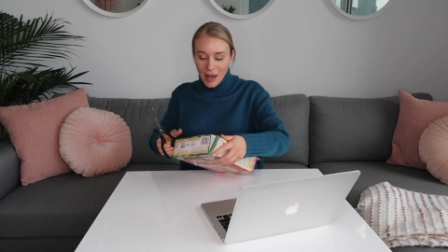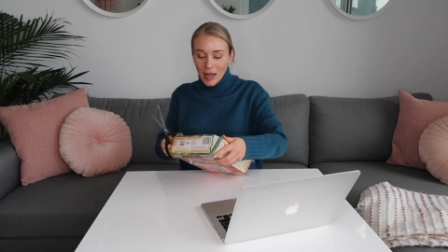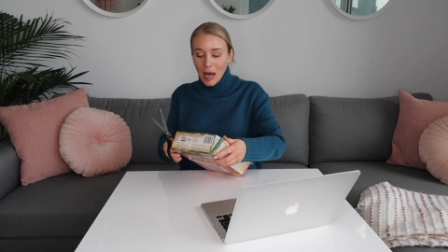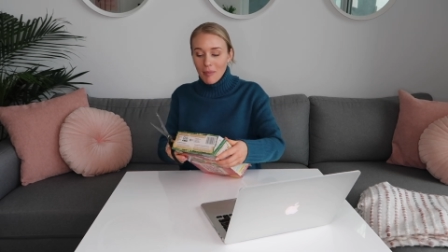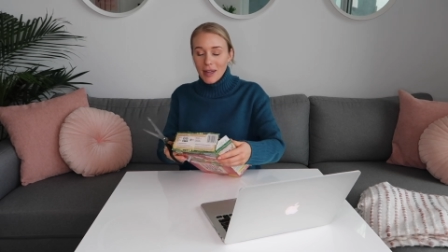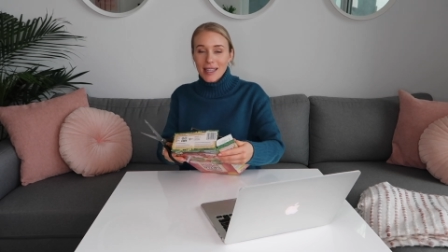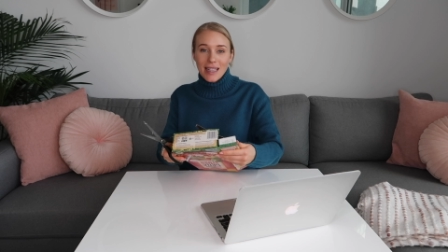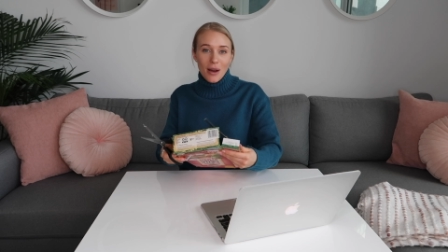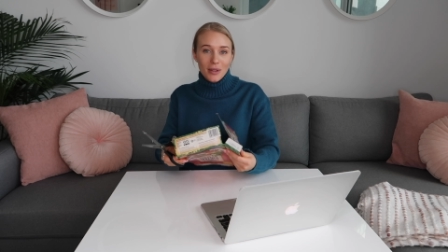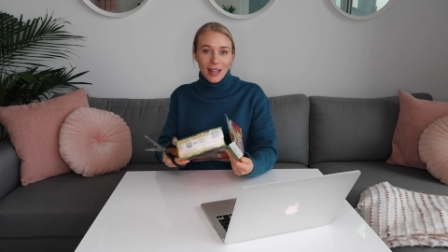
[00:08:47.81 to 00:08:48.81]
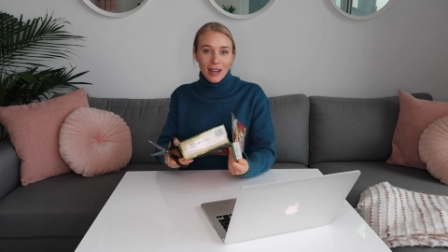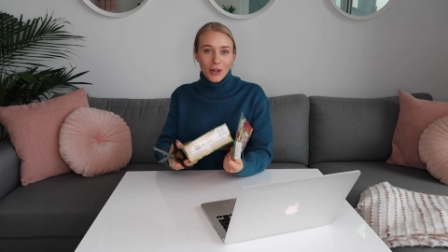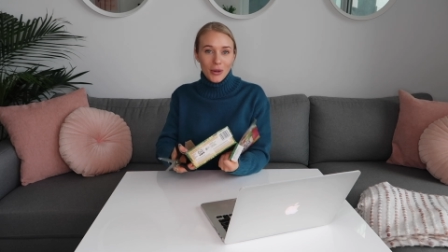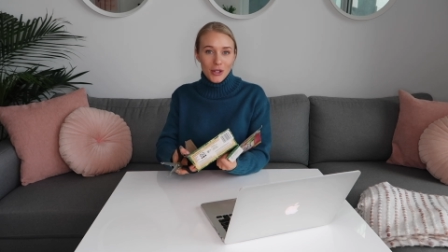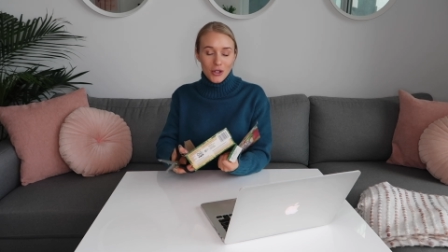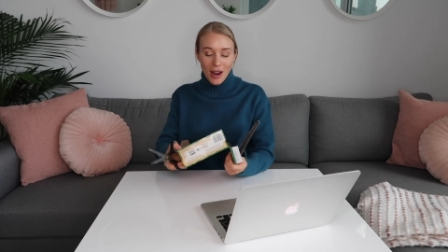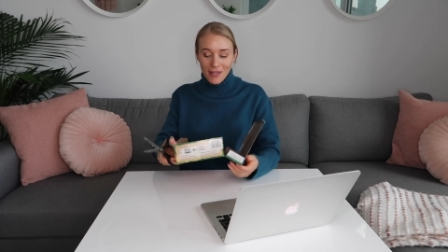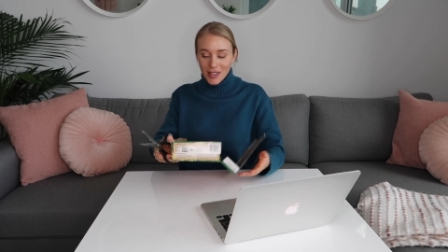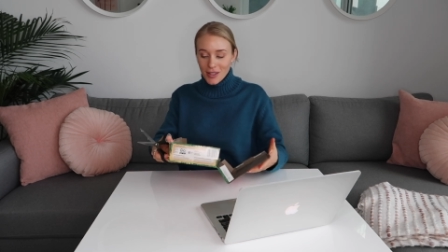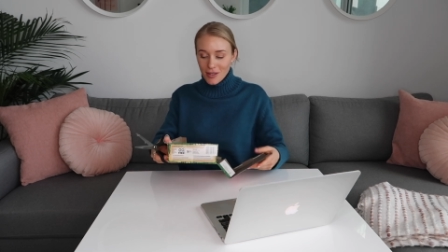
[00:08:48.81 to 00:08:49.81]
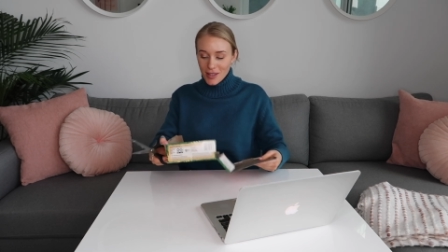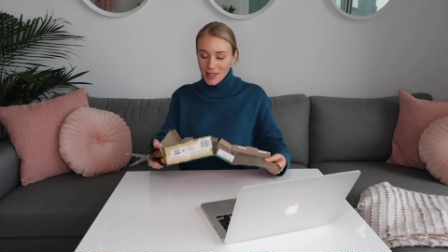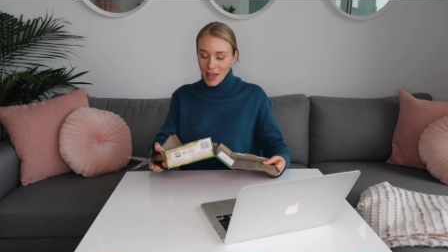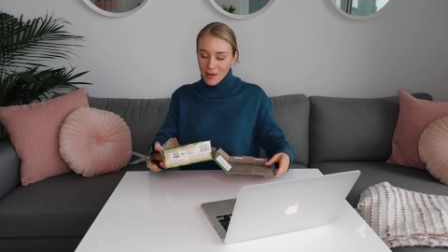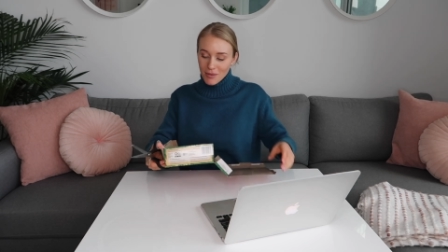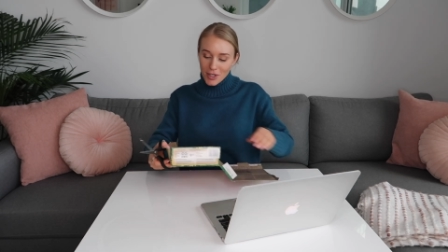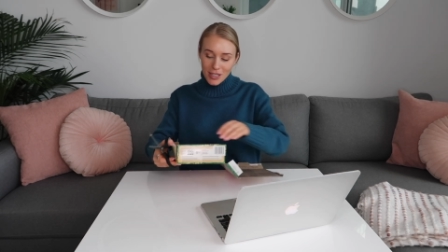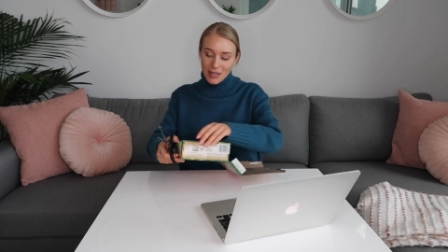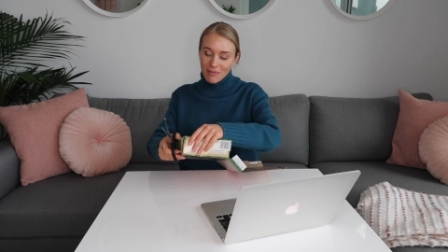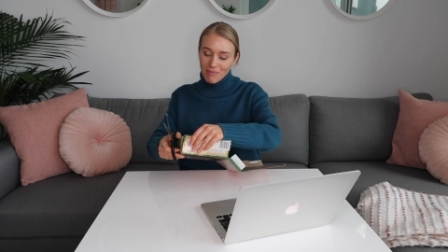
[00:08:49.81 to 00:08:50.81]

companies out there who are striving to do the same just